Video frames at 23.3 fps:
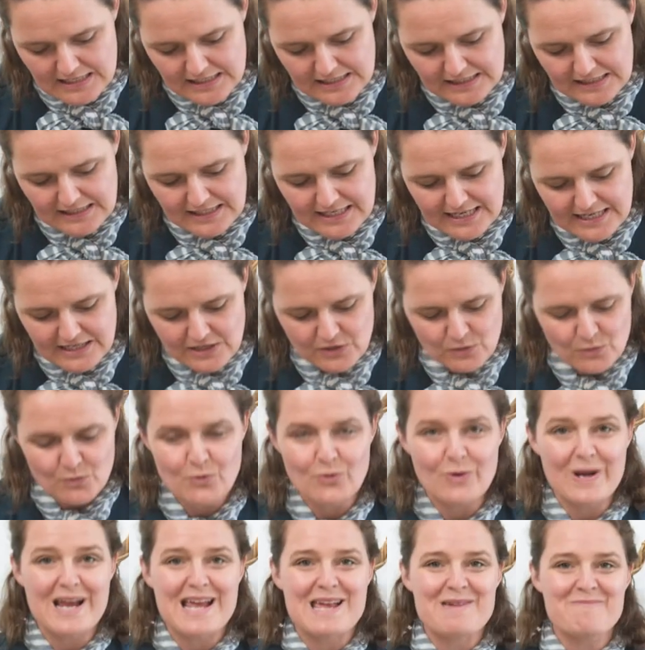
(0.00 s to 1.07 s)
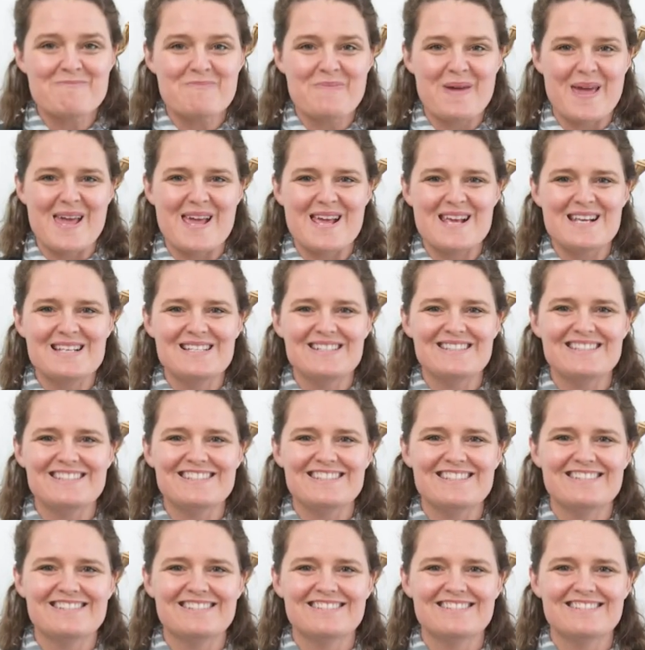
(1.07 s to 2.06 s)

little green peas,